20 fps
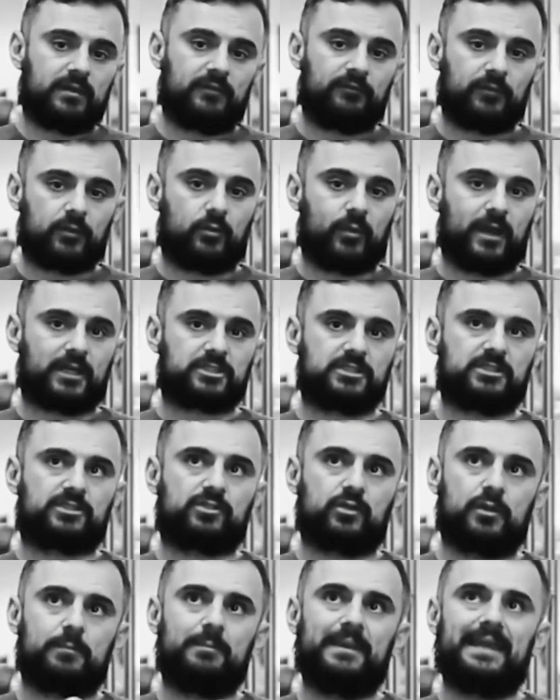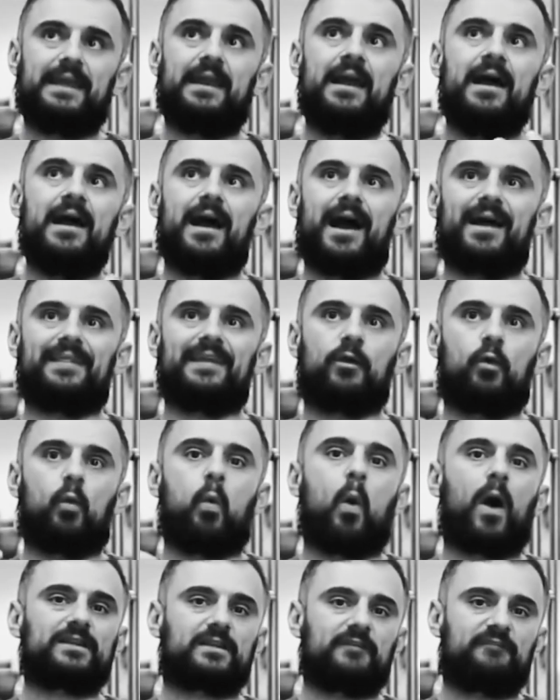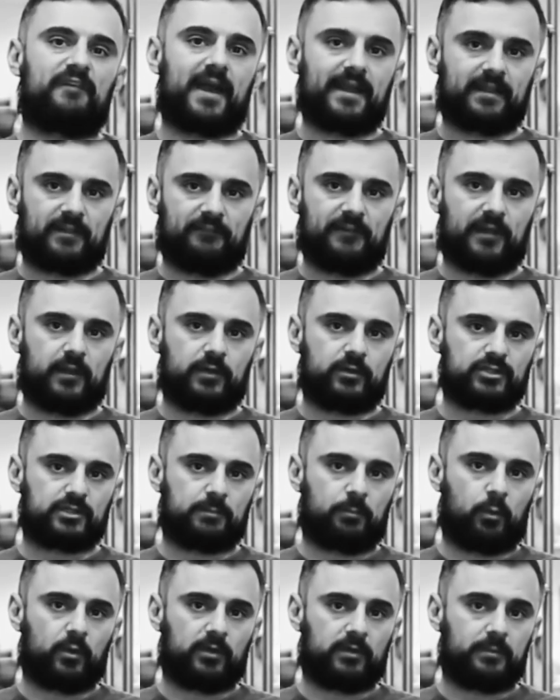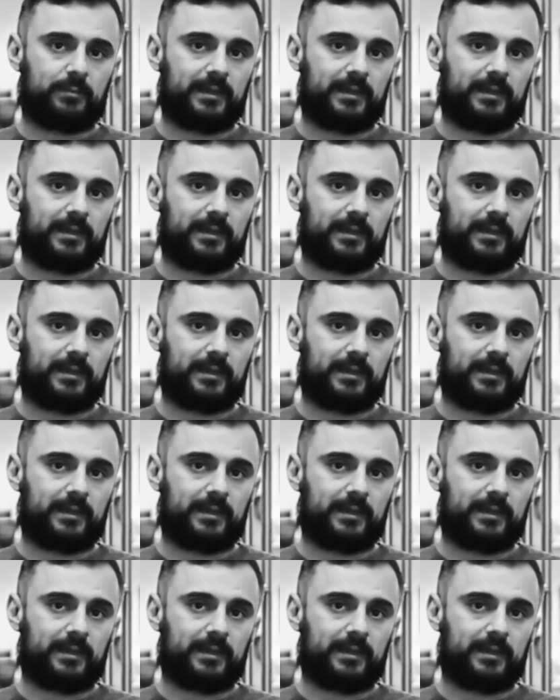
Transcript: they go in a different direction. So to me, I think quantifying the failure is